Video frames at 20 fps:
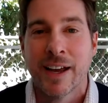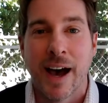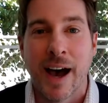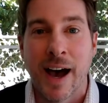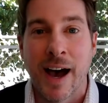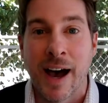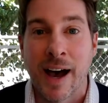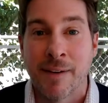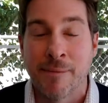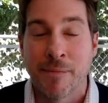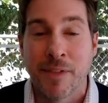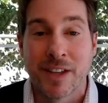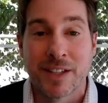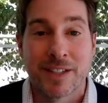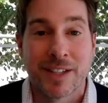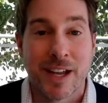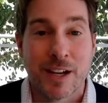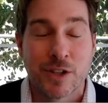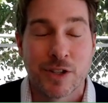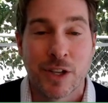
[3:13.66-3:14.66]
um,
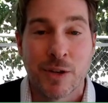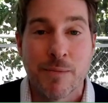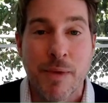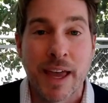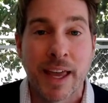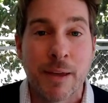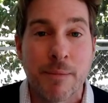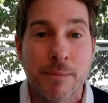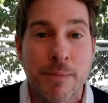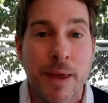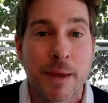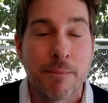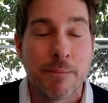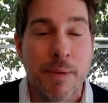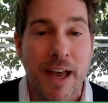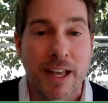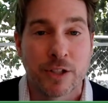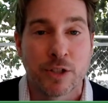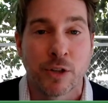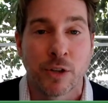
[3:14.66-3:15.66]
essentially making big
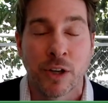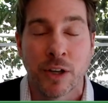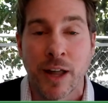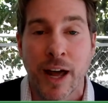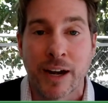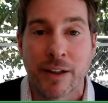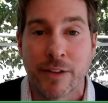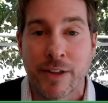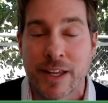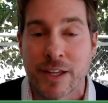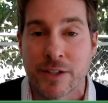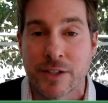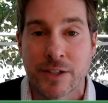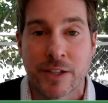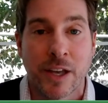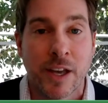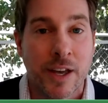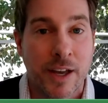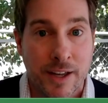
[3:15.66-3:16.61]
bets on a lot of these,